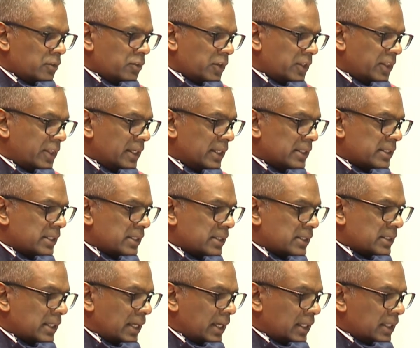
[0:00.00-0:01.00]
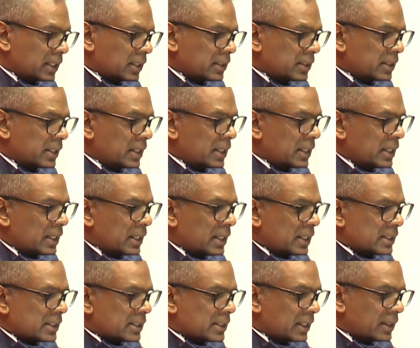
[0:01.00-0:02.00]
For a thesis titled
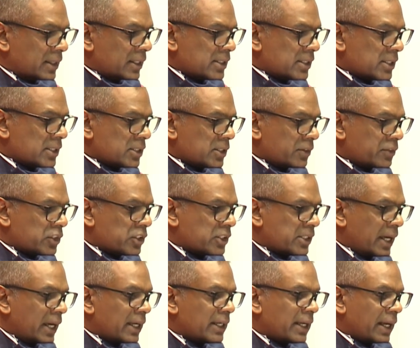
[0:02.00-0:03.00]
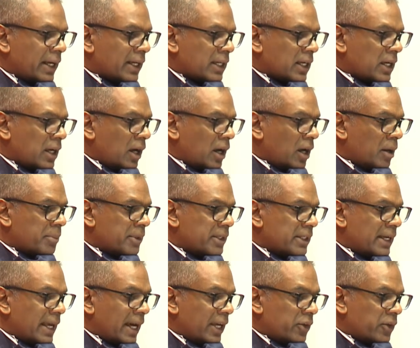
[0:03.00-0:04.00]
Synthesis of Chain-like
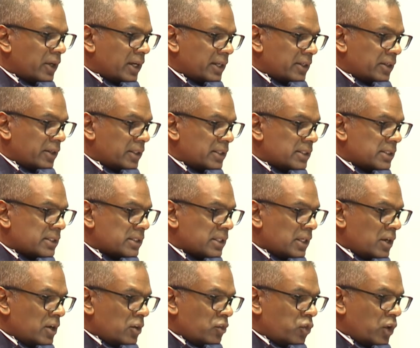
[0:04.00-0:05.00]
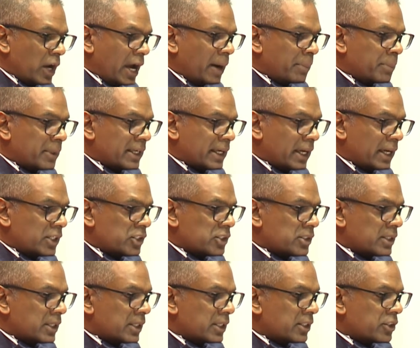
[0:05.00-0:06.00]
Carbon Nanoonions for
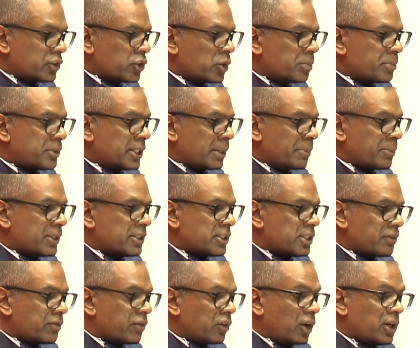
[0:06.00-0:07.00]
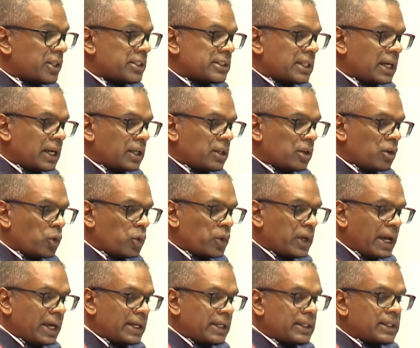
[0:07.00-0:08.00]
Application in Room Temperature Volatile
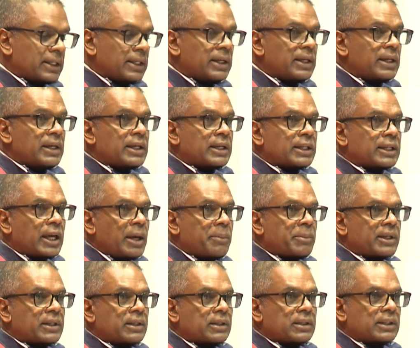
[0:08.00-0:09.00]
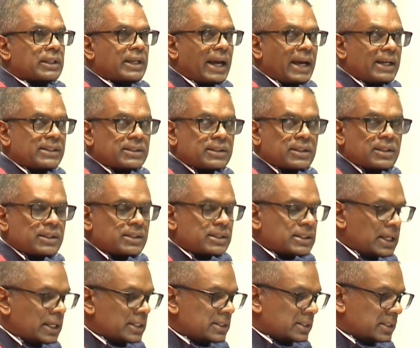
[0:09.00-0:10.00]
Organic Chemical Gas
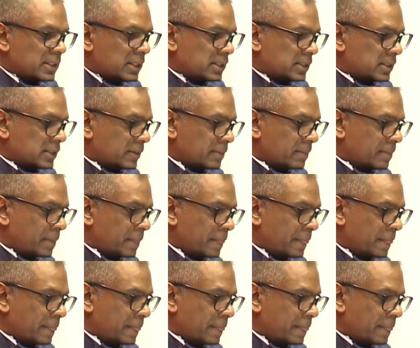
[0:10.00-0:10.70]
Sensors,